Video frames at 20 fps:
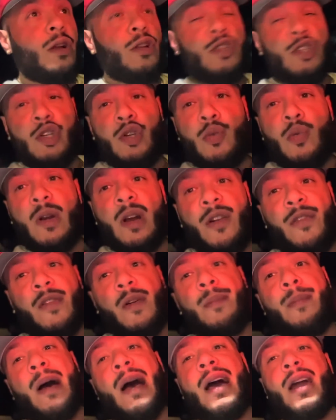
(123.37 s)
Too Real for
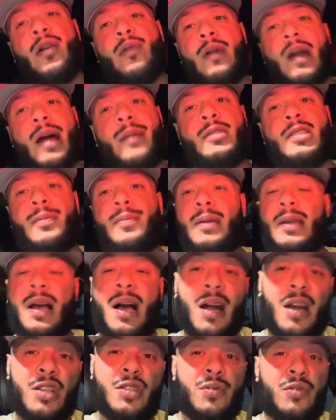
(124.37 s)
battle rap. To be
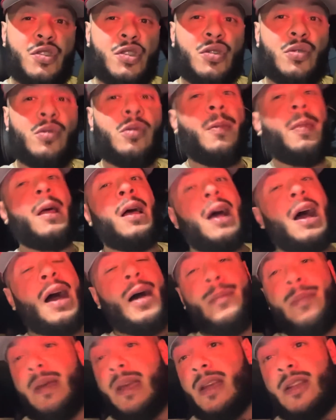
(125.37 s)
honest with you, I
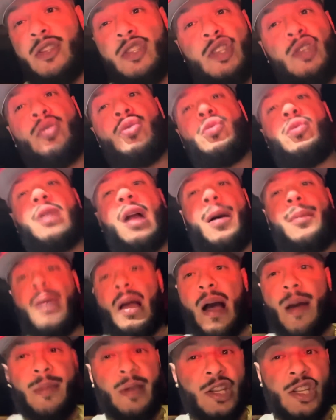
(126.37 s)
be in tune.
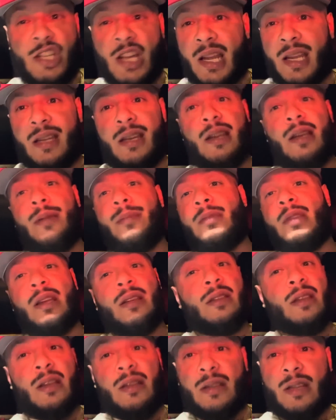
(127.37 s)
I be checking them
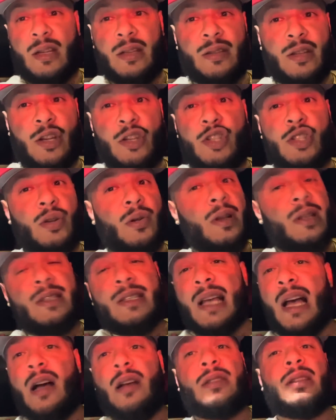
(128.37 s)
their joints
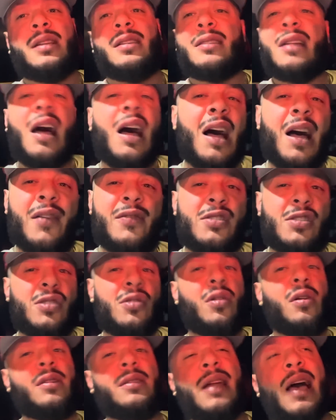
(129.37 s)
out, the lives and
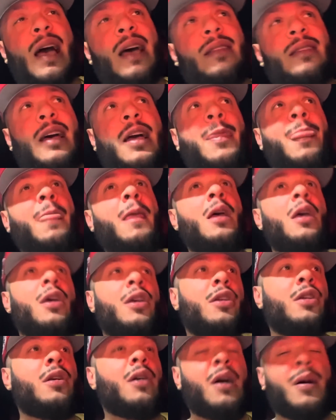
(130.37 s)
all that, like,
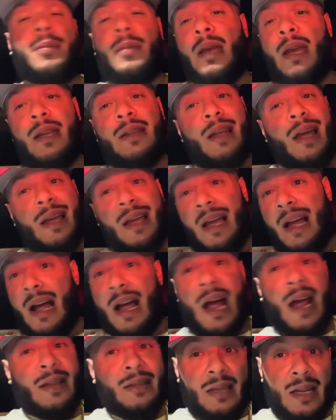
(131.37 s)
you know what I mean? Like,
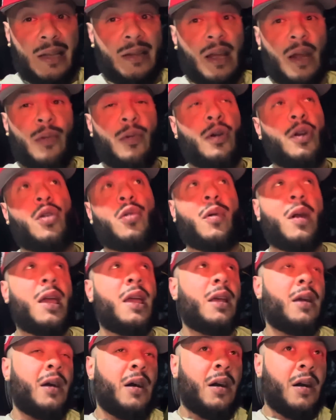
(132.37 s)
I think they were
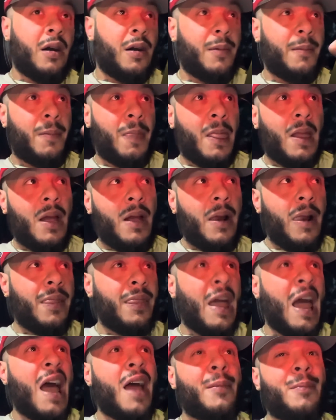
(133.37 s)
great.
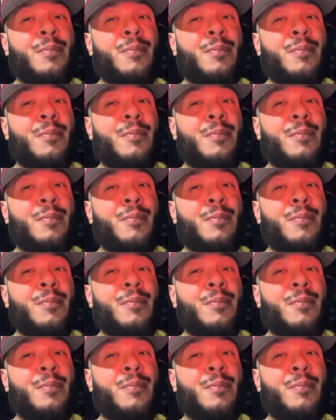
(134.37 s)
They had